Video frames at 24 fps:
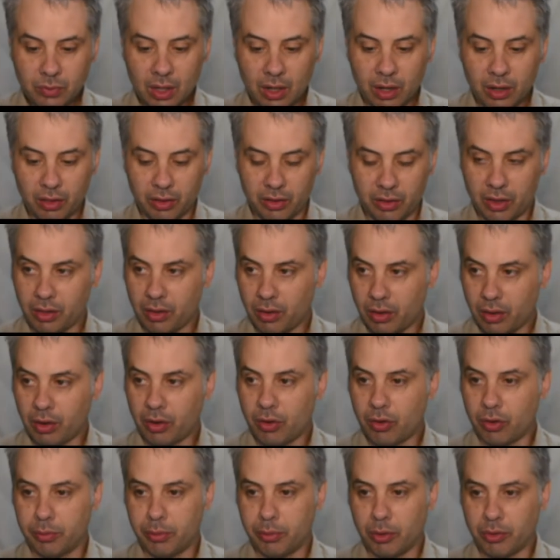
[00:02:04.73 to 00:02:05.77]
So these are
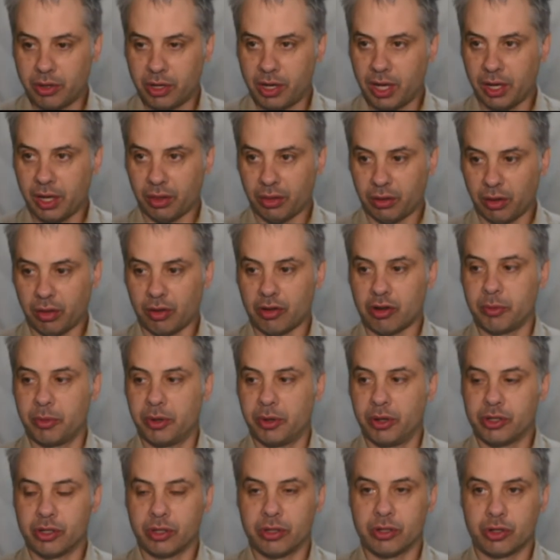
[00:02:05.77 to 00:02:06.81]
called multicast
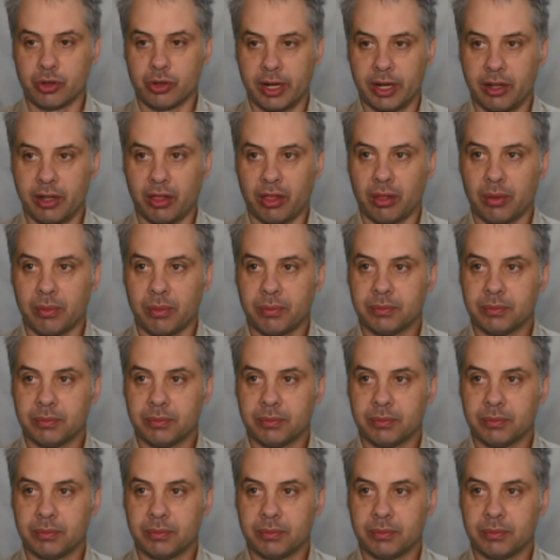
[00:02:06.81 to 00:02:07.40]
distribution trees.